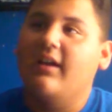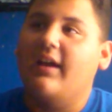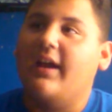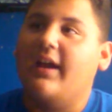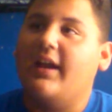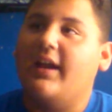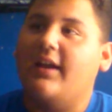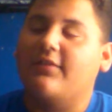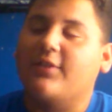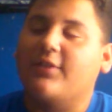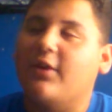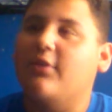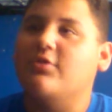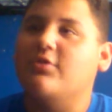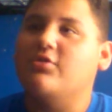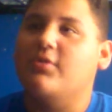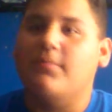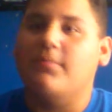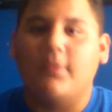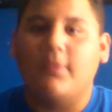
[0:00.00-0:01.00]
and I've told
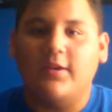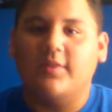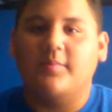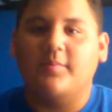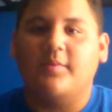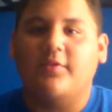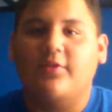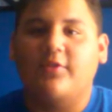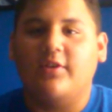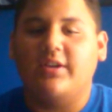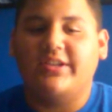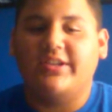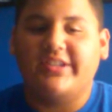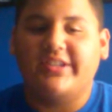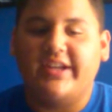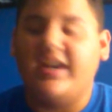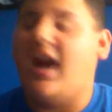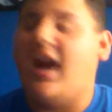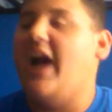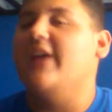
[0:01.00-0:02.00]
you in person before
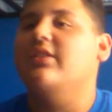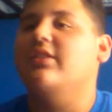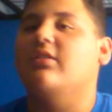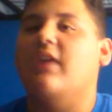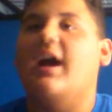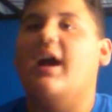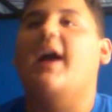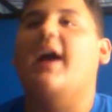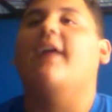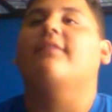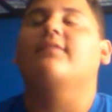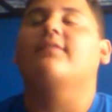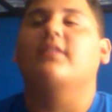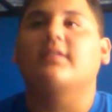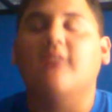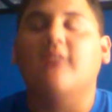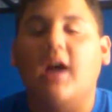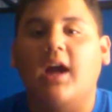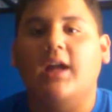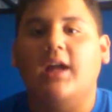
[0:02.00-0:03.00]
saying I don't have the
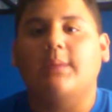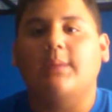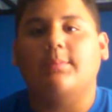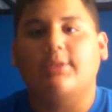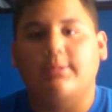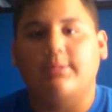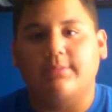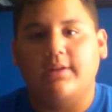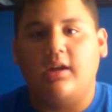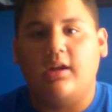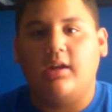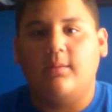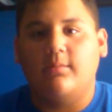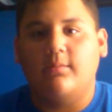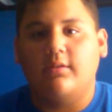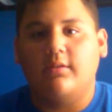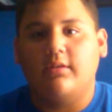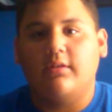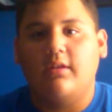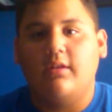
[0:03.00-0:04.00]
time
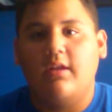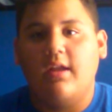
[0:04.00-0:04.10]
sometimes.